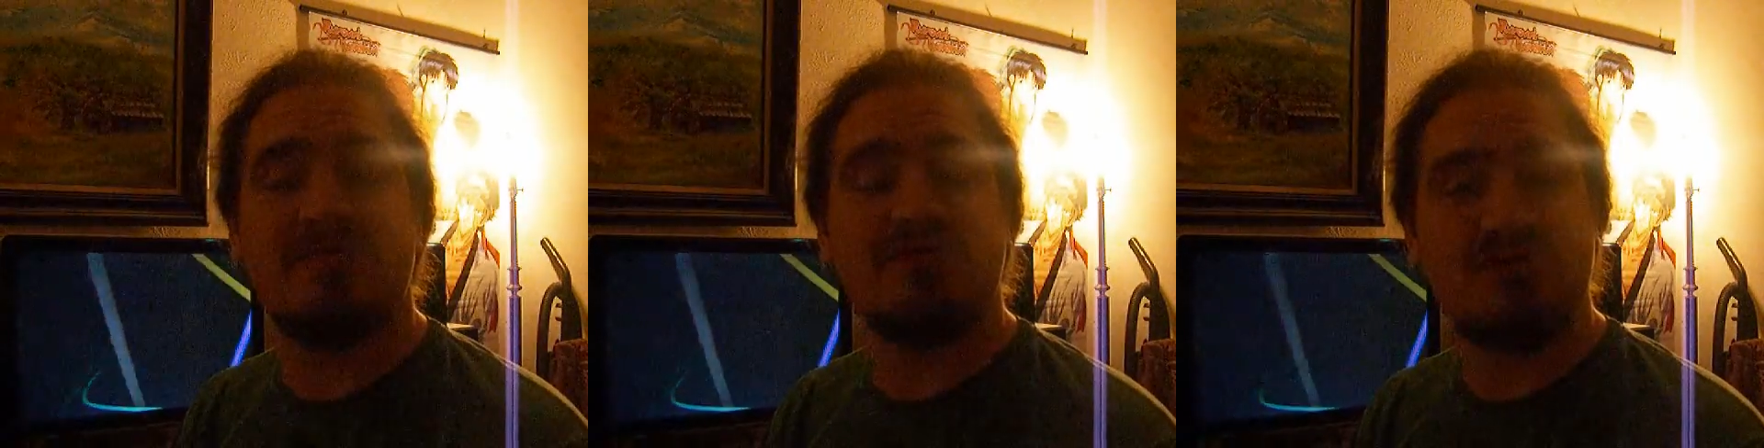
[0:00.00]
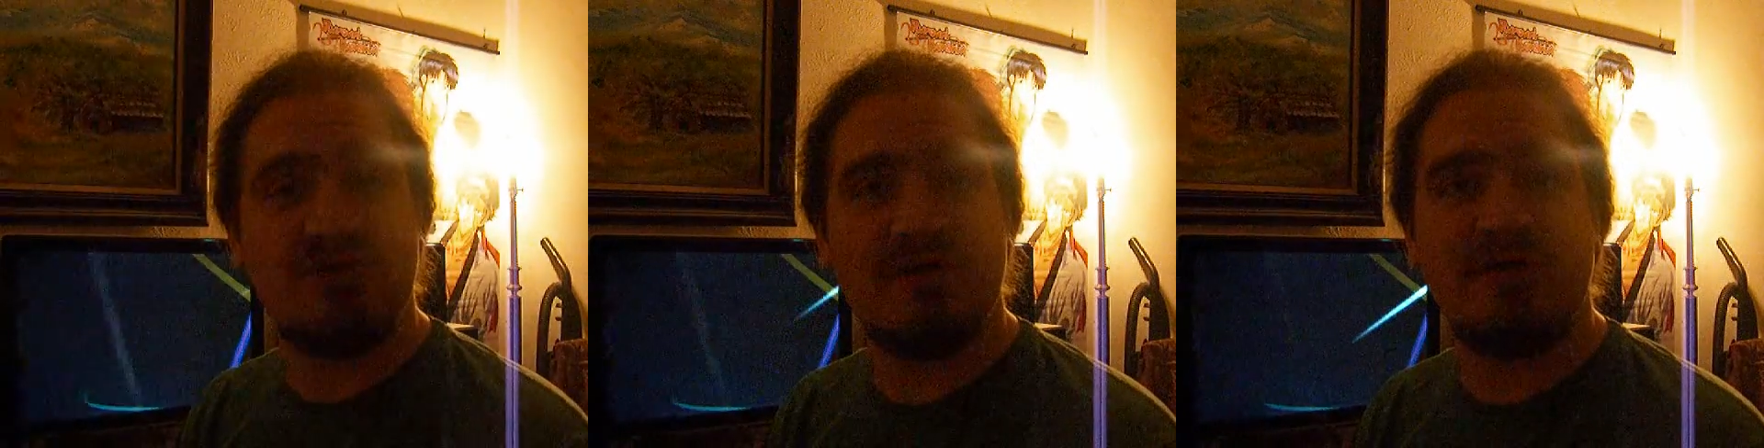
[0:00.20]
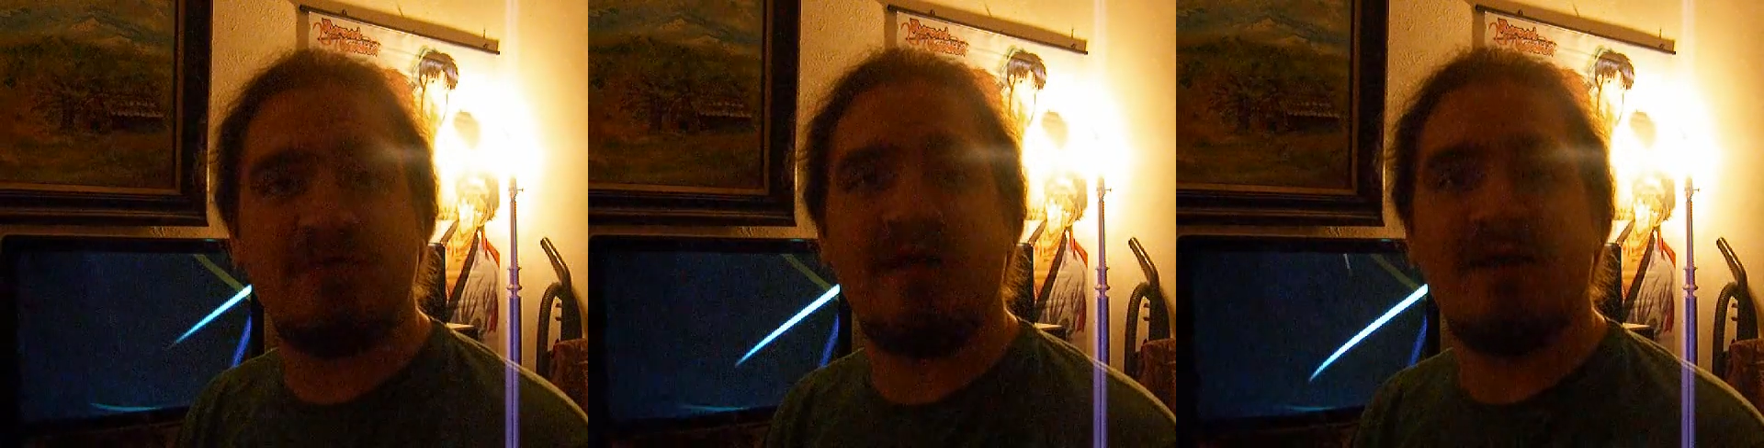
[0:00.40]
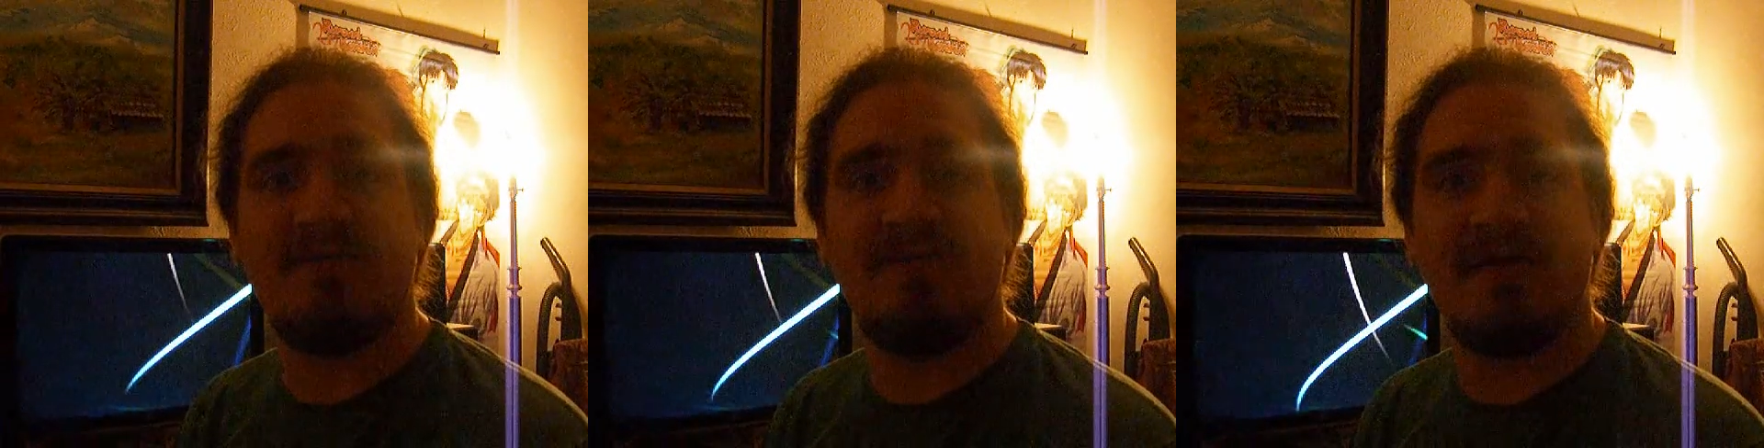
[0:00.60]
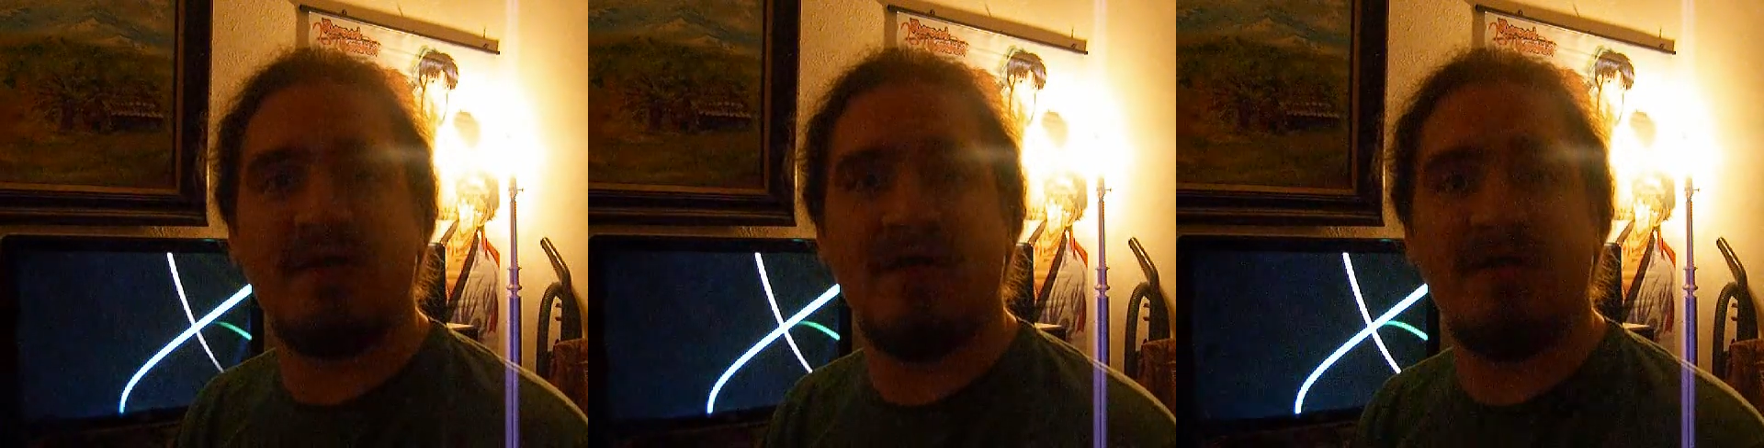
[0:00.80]
shouldn't make
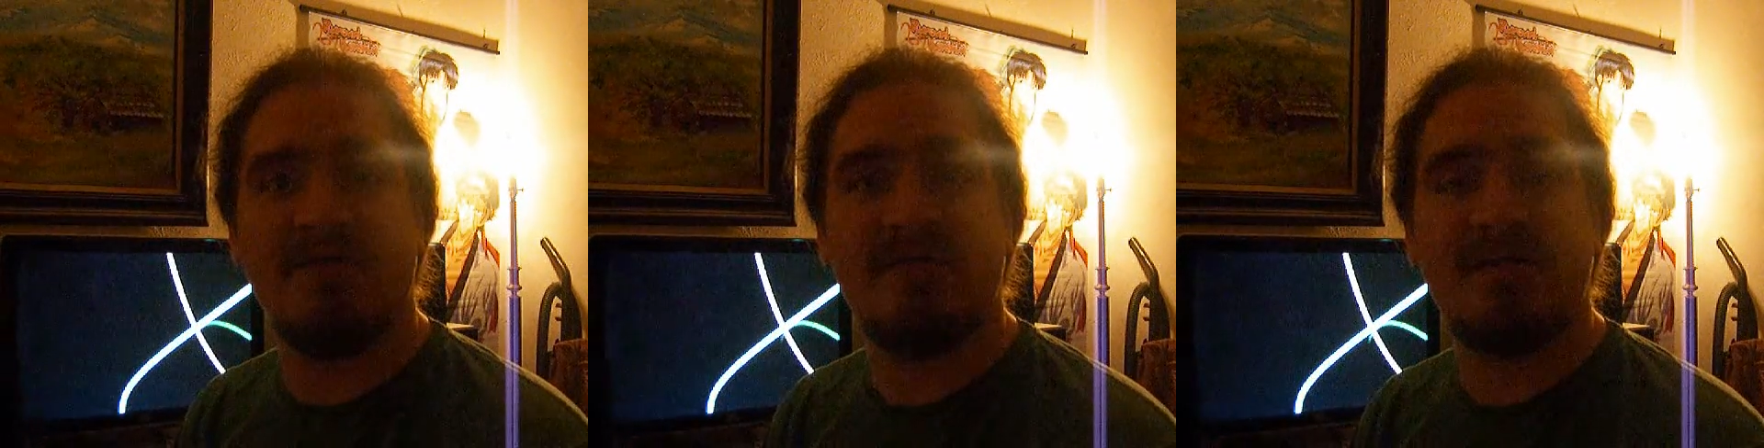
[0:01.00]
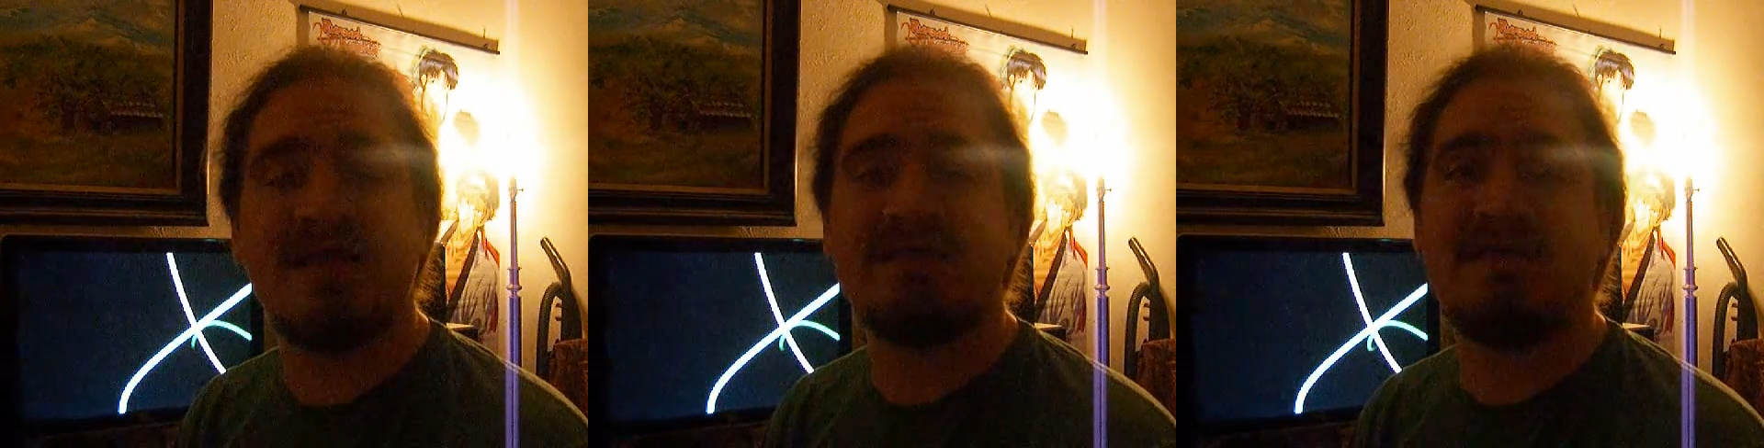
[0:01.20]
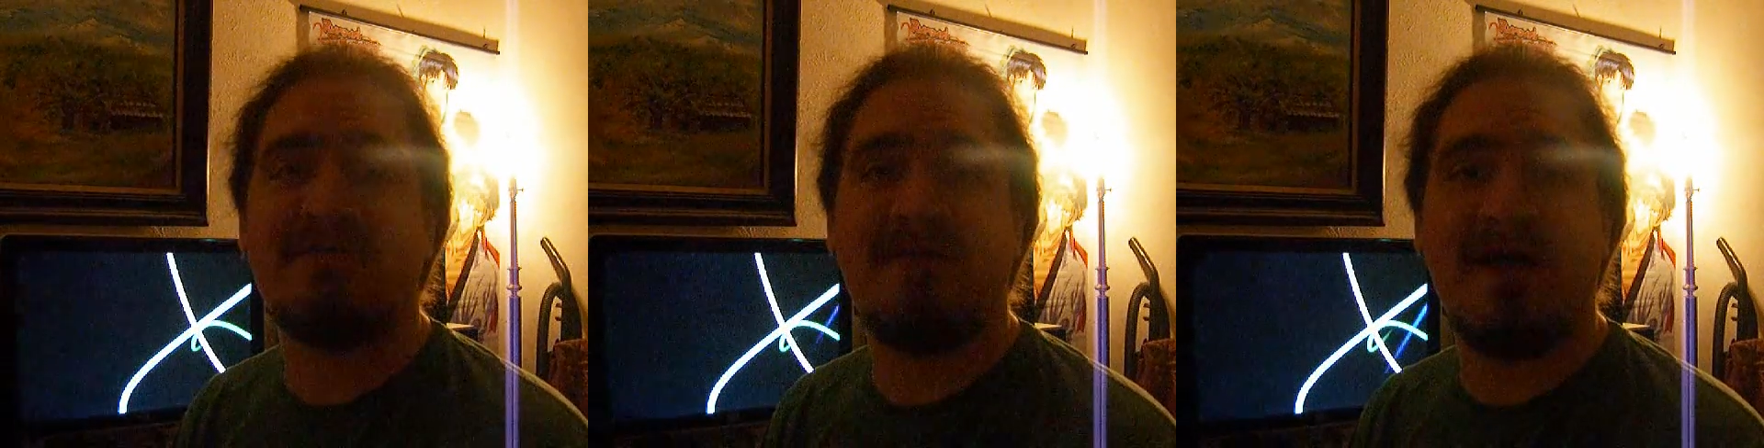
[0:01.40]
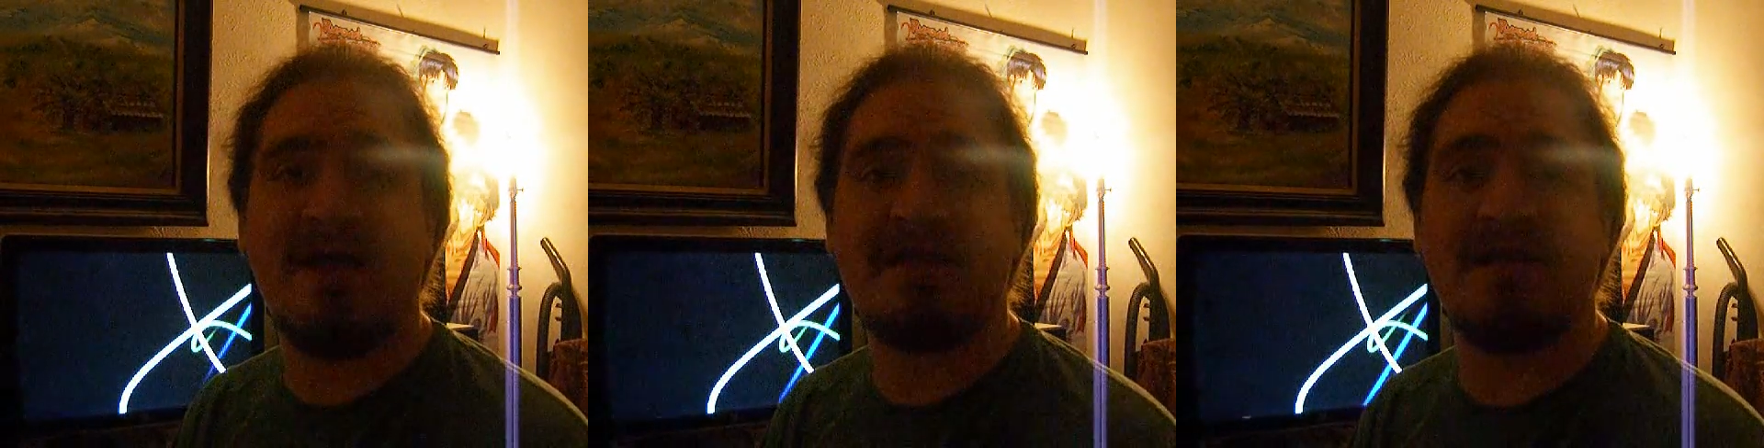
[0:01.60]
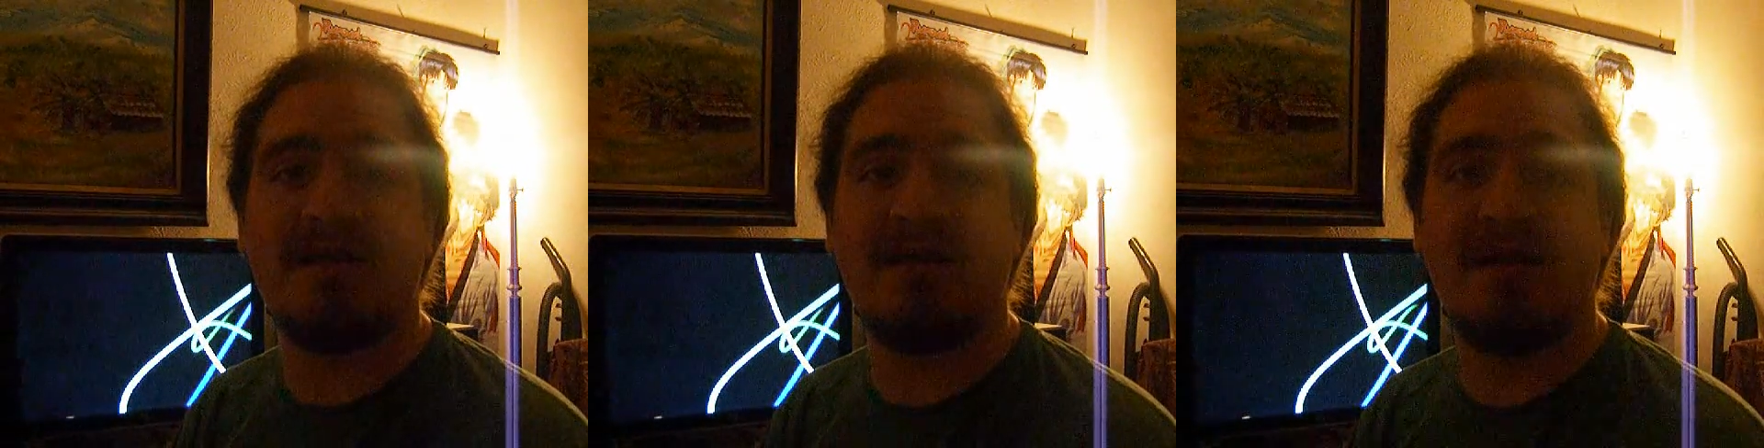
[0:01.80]
fun of, and that's the fact
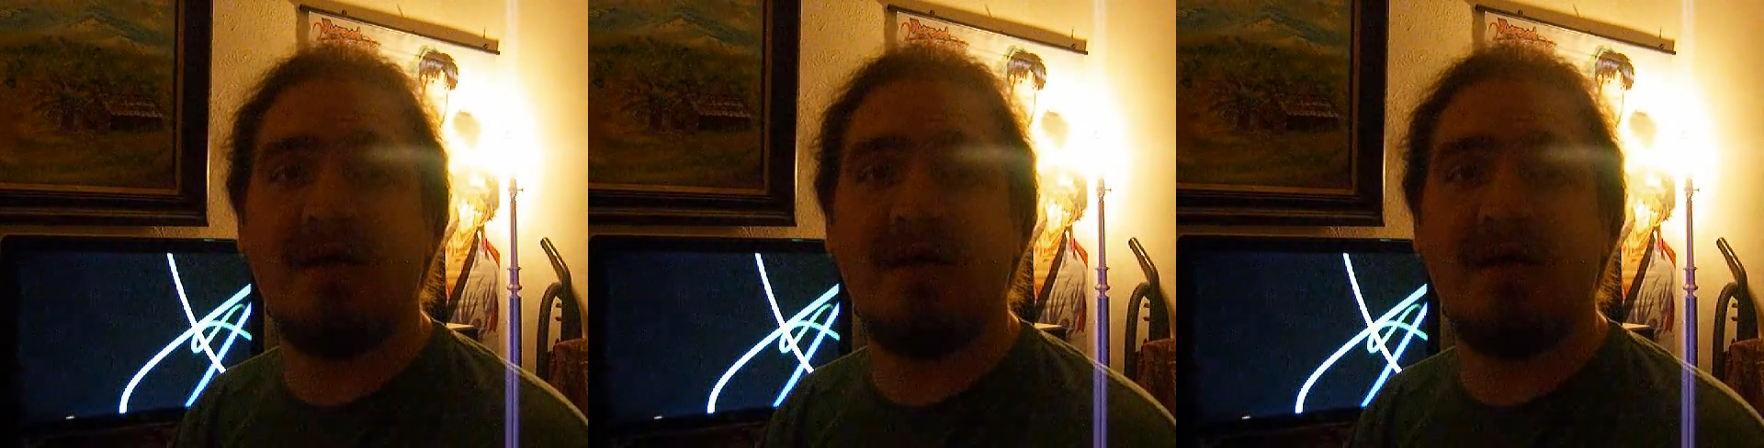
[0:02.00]
that